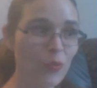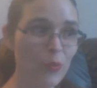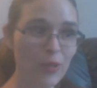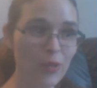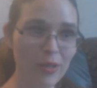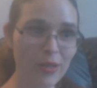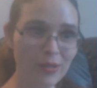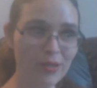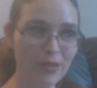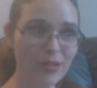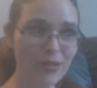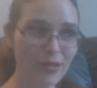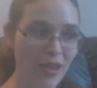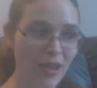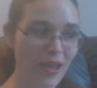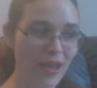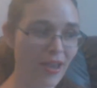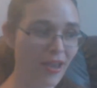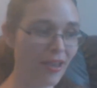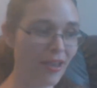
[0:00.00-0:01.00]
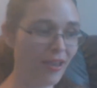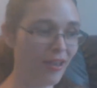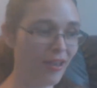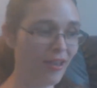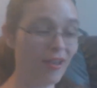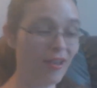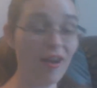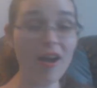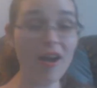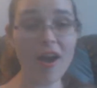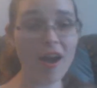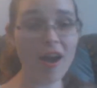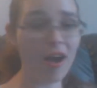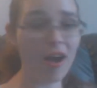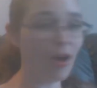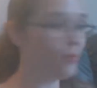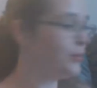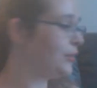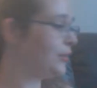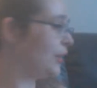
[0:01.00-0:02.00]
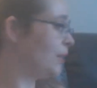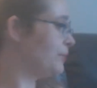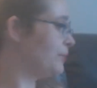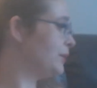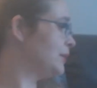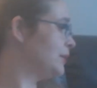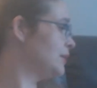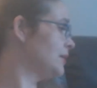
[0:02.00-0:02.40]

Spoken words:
with a Hobby Lobby